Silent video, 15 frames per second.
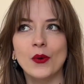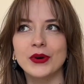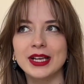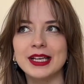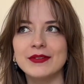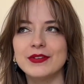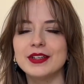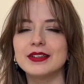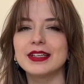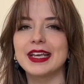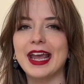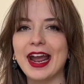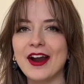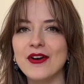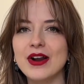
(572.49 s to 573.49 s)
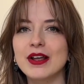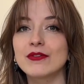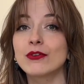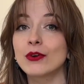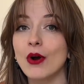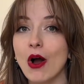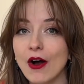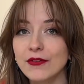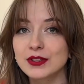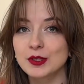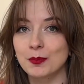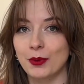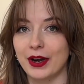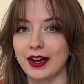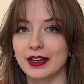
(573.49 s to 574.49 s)
or even caring for
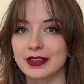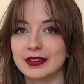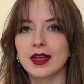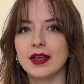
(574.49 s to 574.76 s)
offspring.